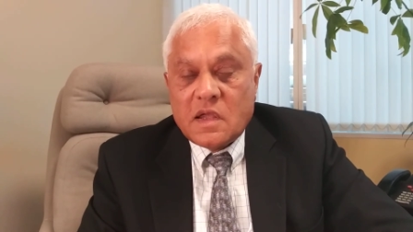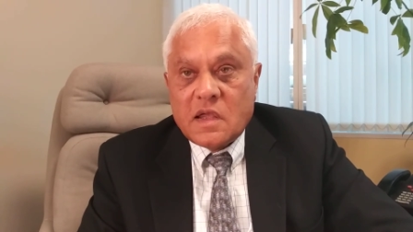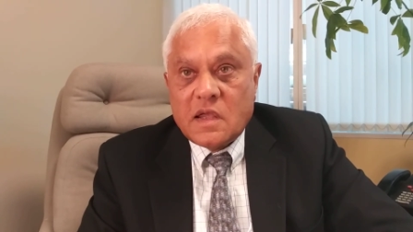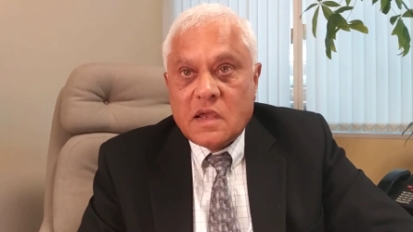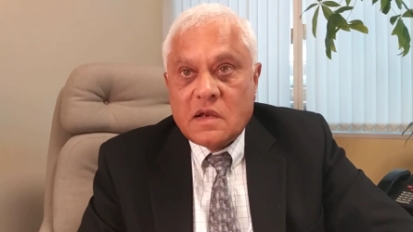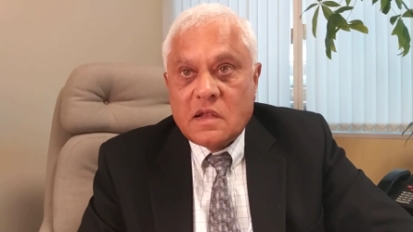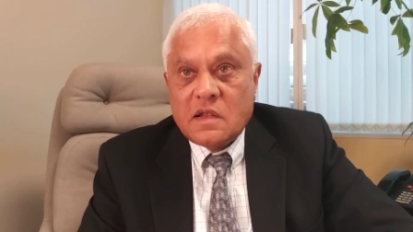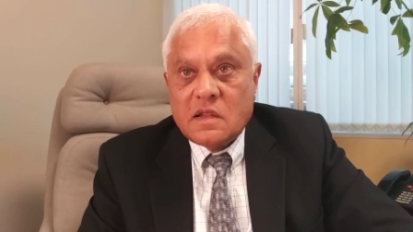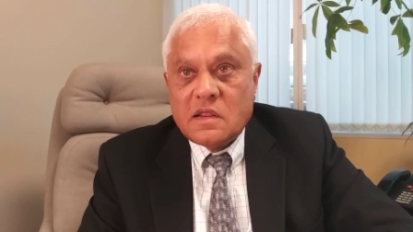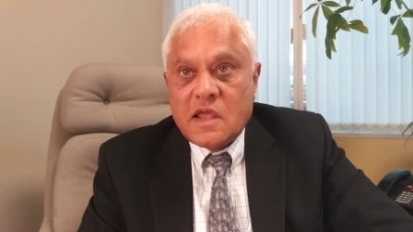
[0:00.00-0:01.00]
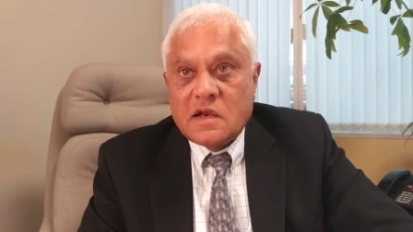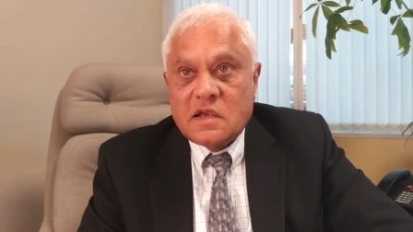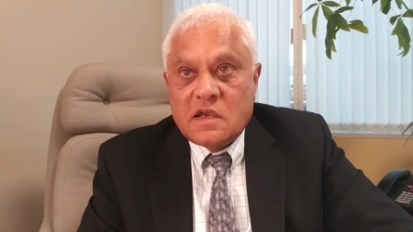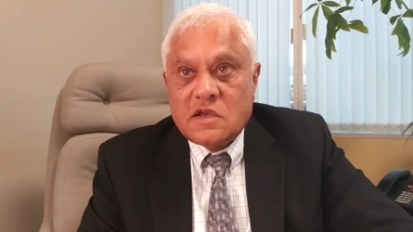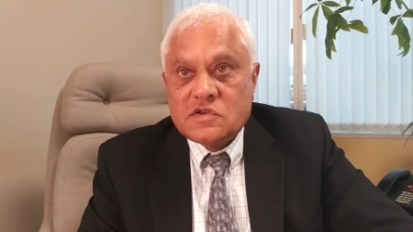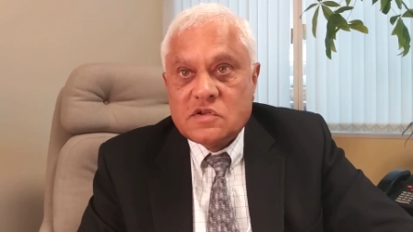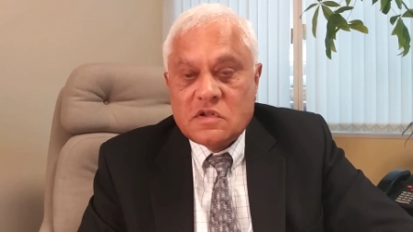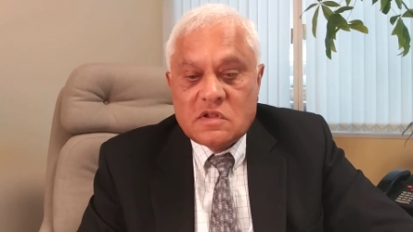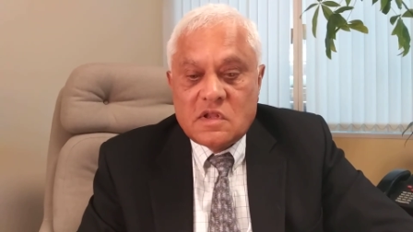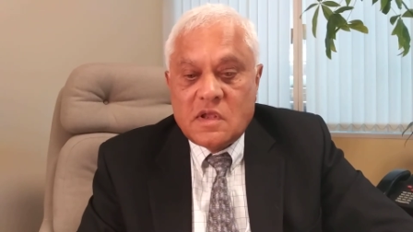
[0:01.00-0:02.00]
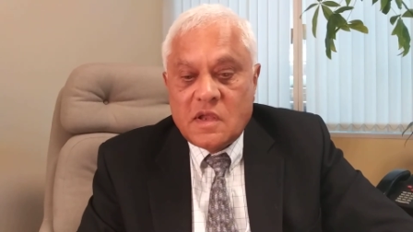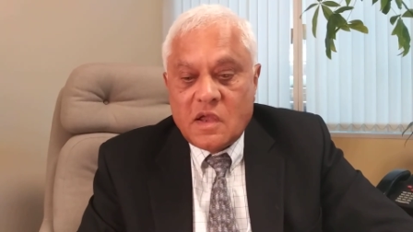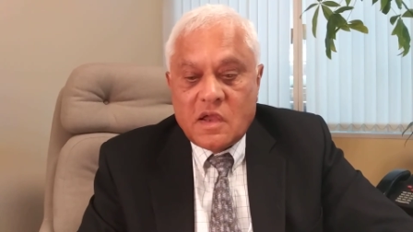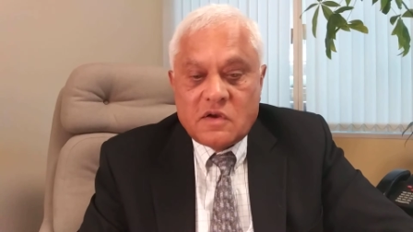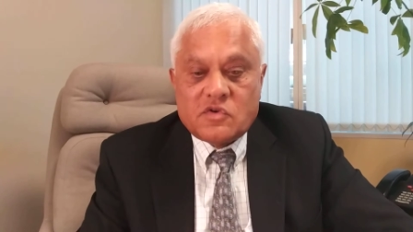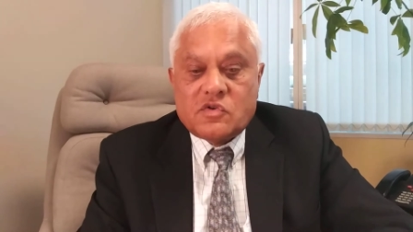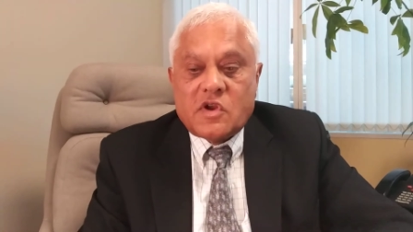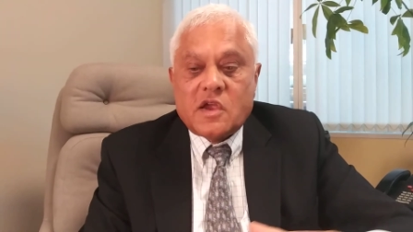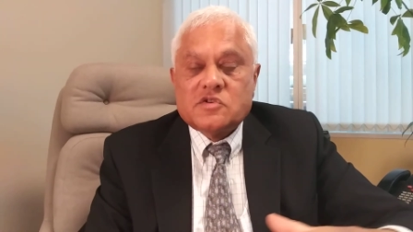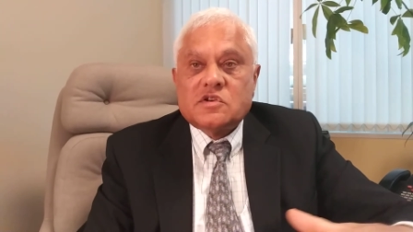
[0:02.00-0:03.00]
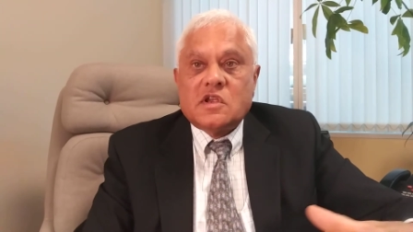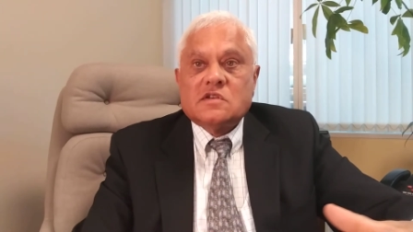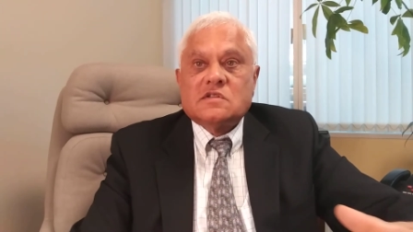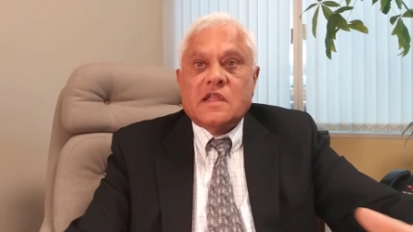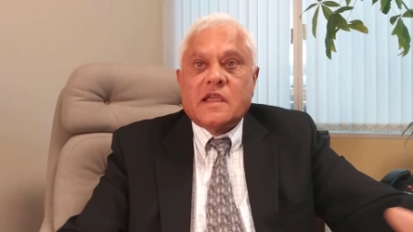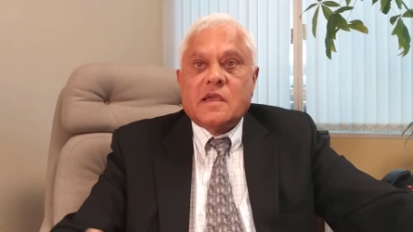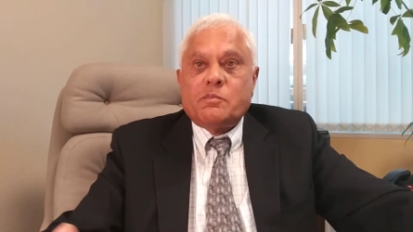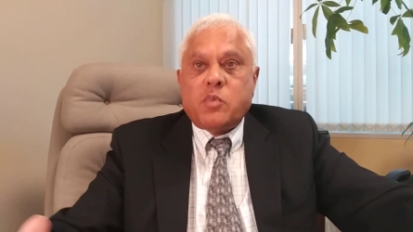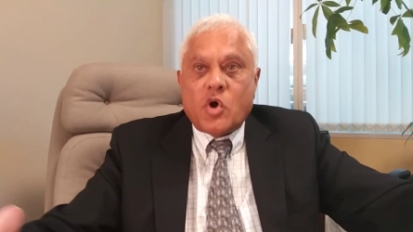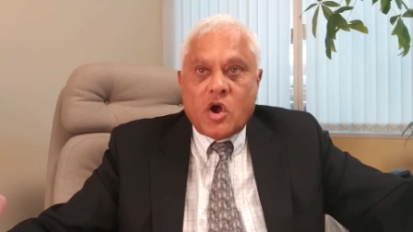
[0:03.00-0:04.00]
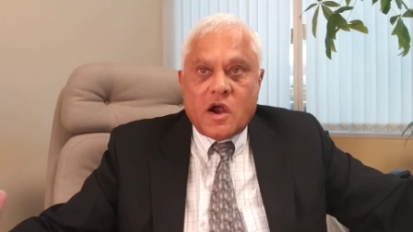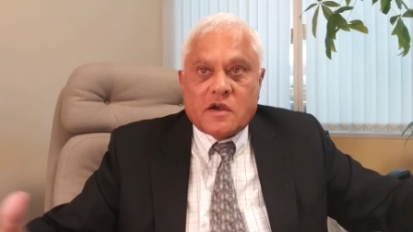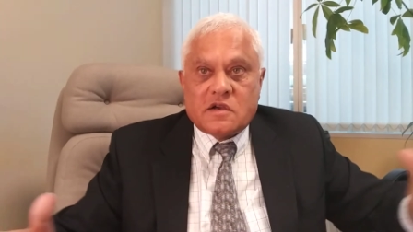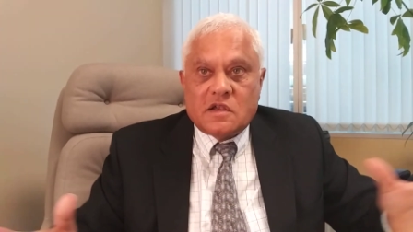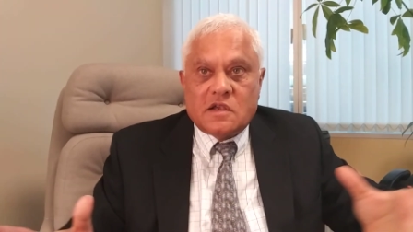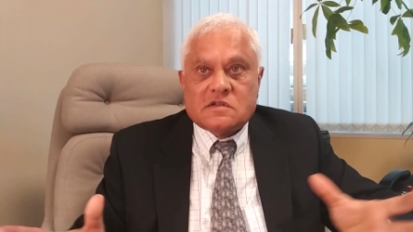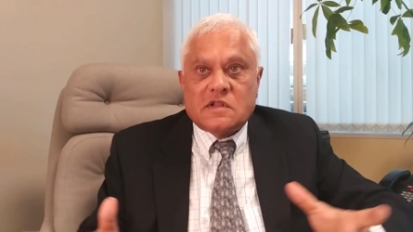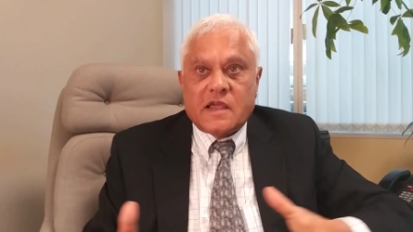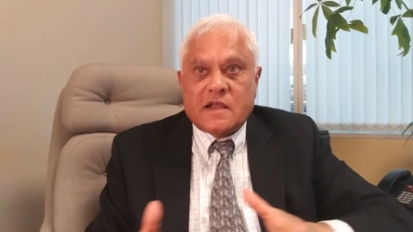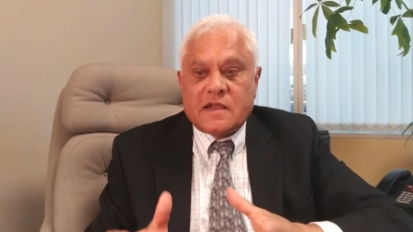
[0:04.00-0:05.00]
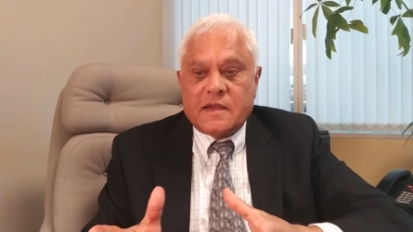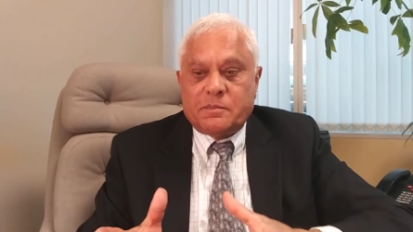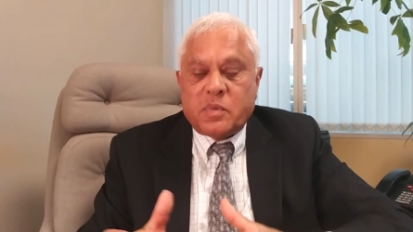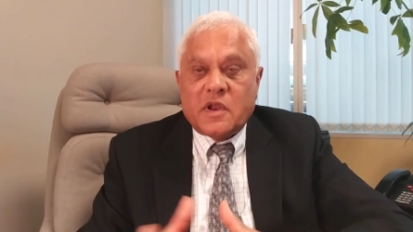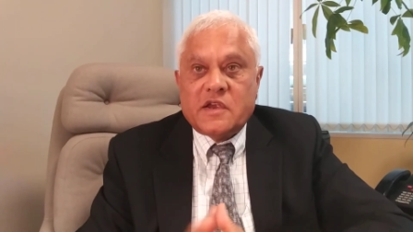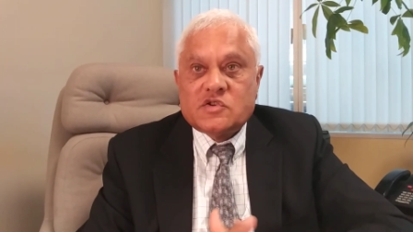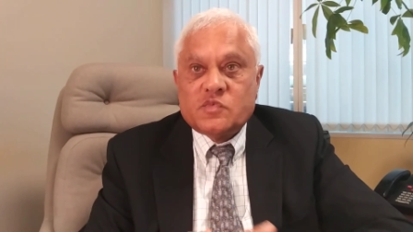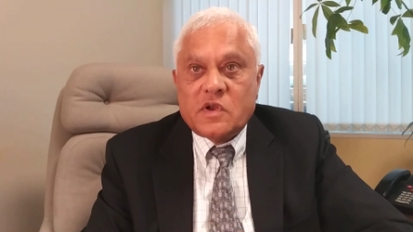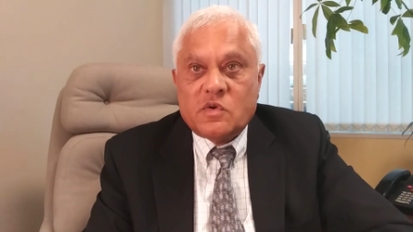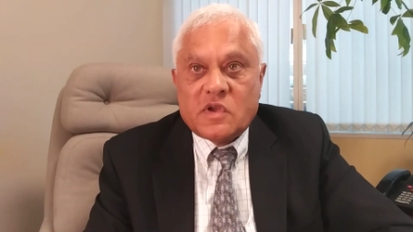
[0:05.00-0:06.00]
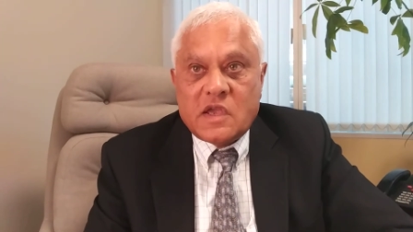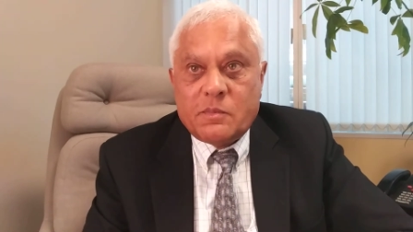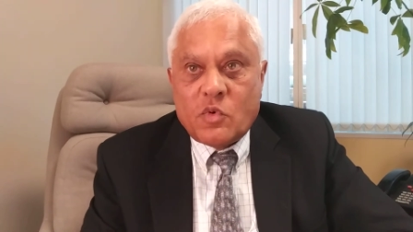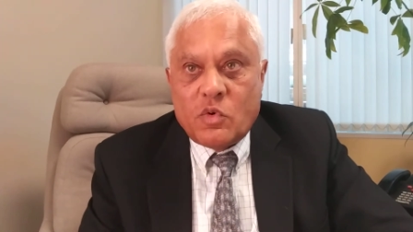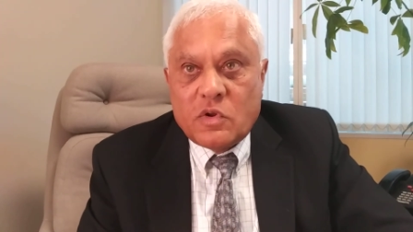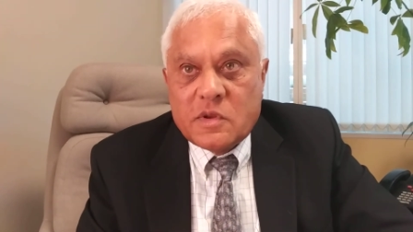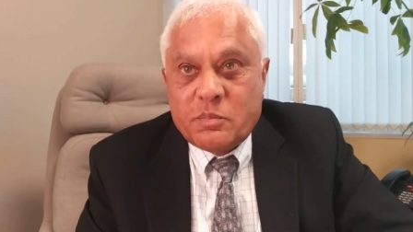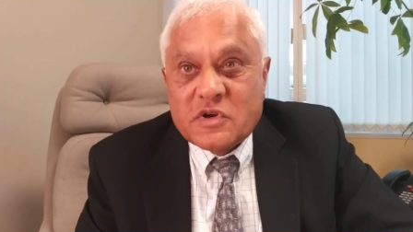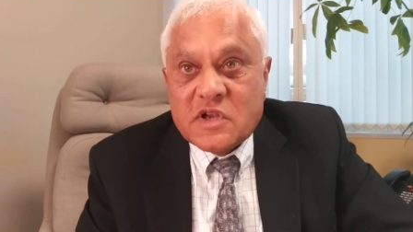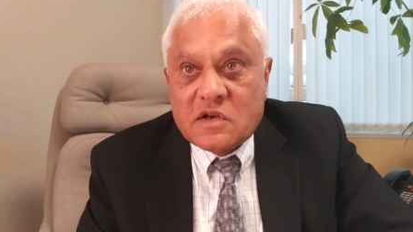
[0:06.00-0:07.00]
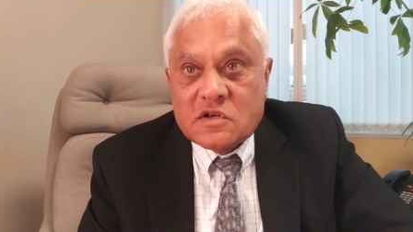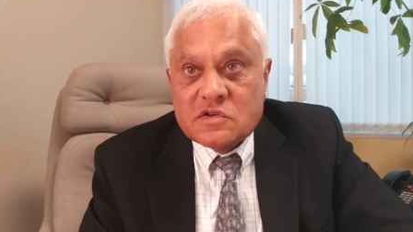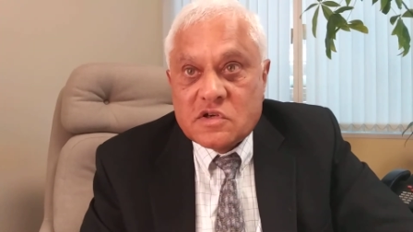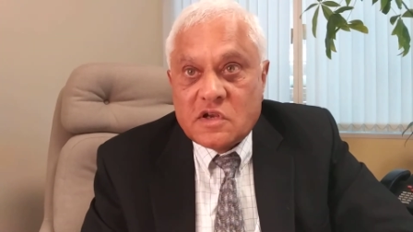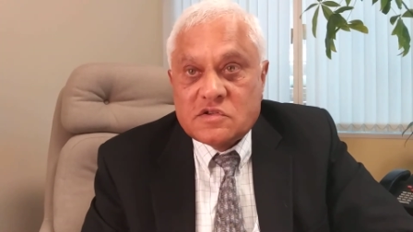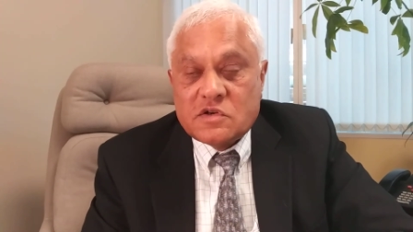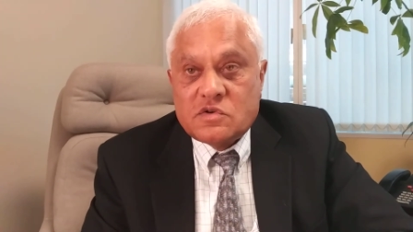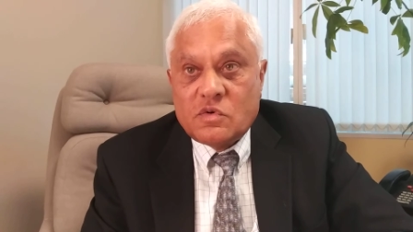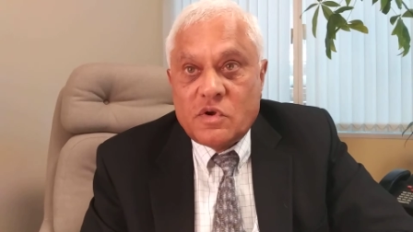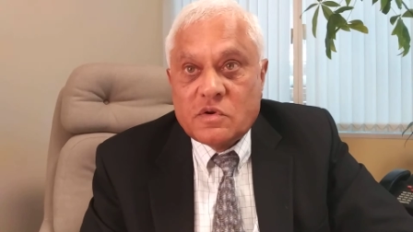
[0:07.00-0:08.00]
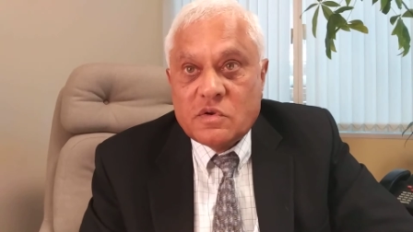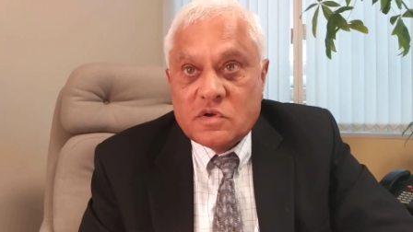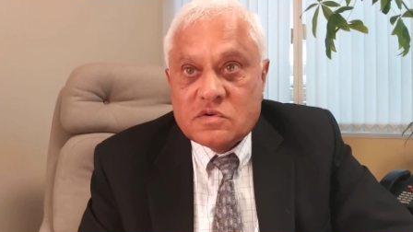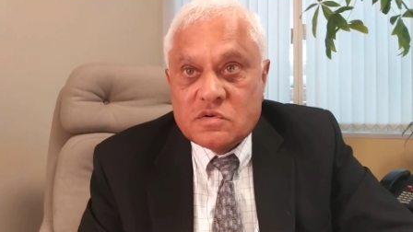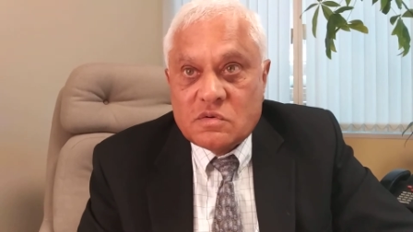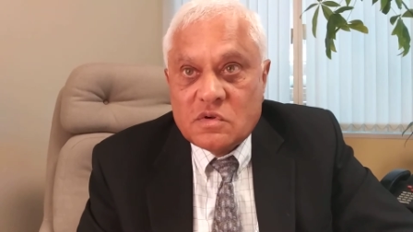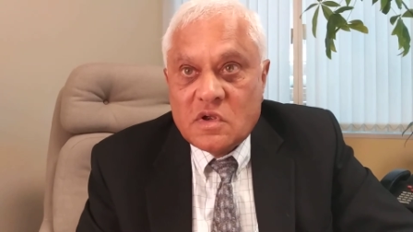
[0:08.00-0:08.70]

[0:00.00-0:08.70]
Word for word: and that is the treasury is like a pot, it's like a place where you keep all the potential shares that you're going to issue.